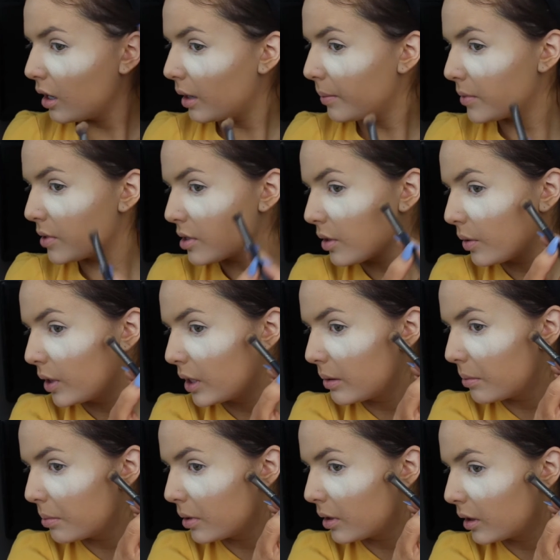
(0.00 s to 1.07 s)
I'm just going to
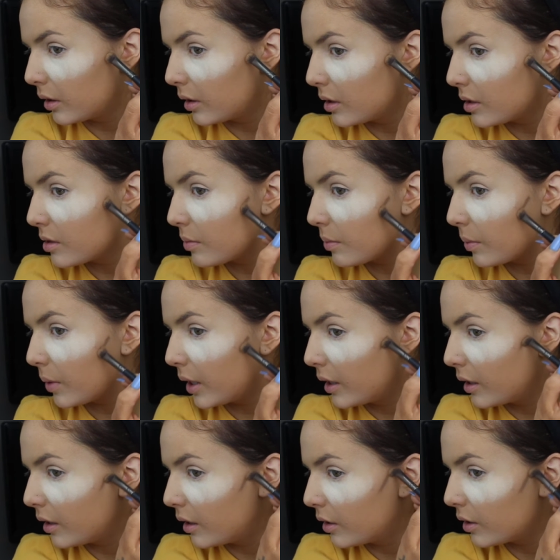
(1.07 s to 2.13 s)
be putting this
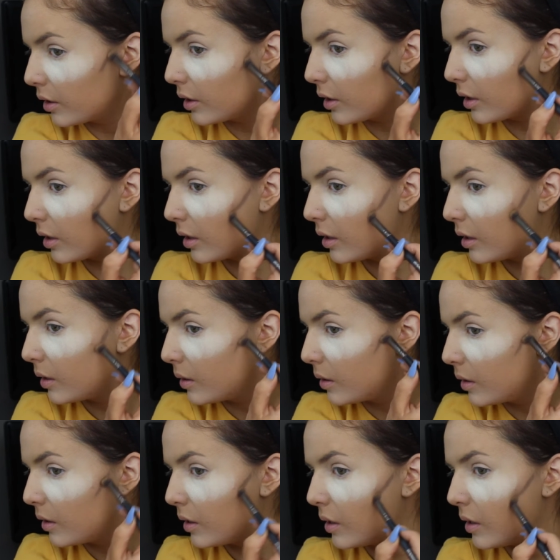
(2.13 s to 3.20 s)
right under
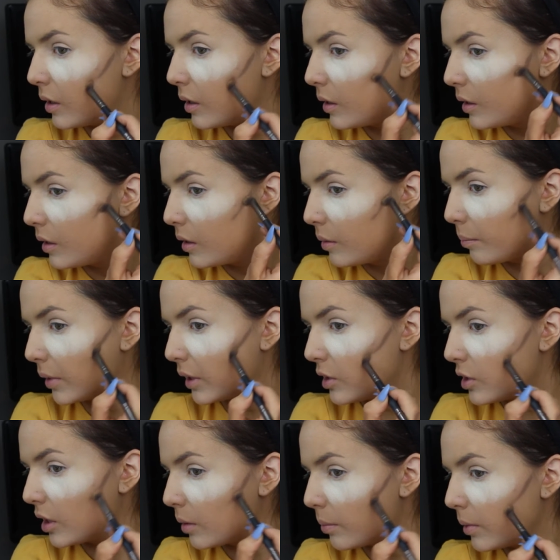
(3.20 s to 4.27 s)
my
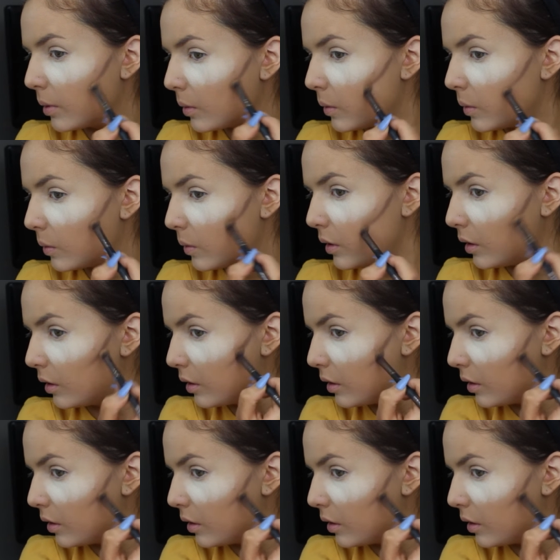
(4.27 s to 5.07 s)
cheekbone,